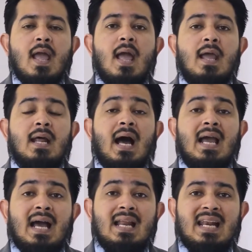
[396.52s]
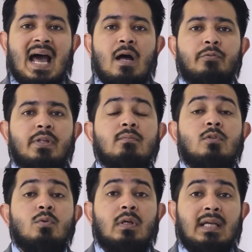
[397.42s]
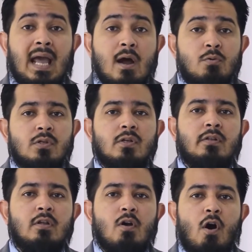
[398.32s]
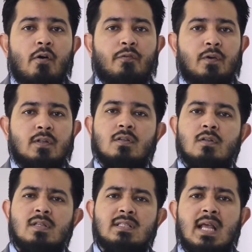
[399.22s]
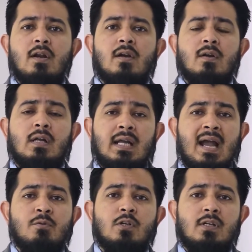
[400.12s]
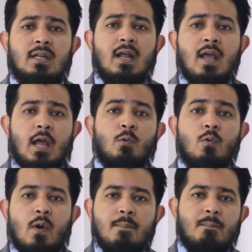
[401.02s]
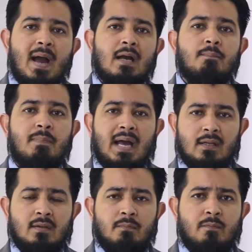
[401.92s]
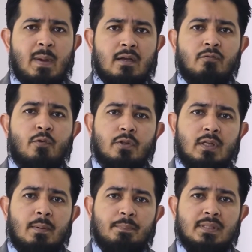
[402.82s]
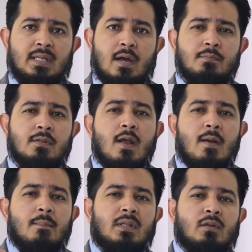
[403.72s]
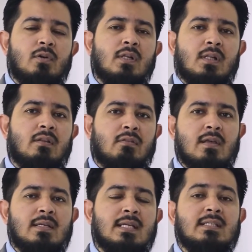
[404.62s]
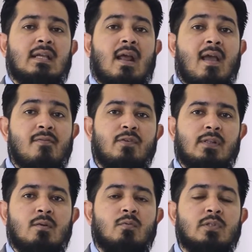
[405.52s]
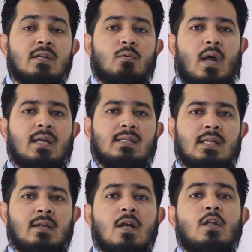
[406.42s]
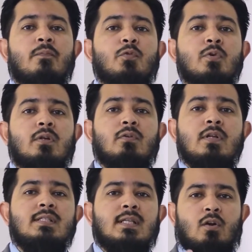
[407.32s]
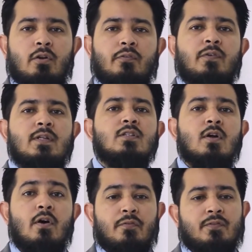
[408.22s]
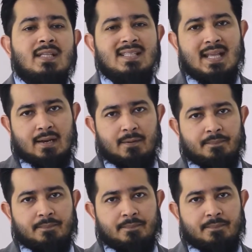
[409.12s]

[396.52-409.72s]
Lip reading: and I allowed them to counter the offer. So the seller countered it and we went back and forth a couple of times. But the critical thing is that everything was in writing to increase the confidence of the seller.